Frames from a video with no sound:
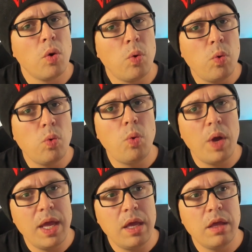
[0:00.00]
Who
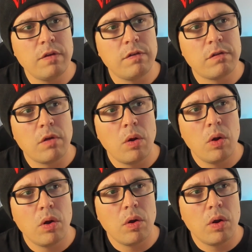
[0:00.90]
is
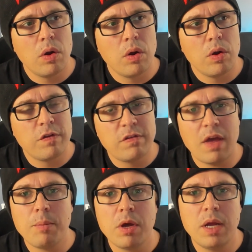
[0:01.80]

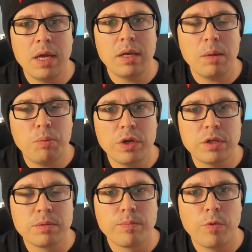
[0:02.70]
Sam gonna end up with?
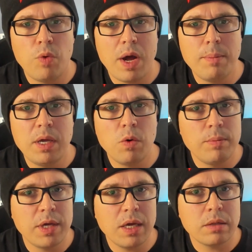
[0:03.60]
Robbie or
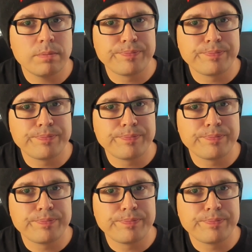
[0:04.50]
Miguel?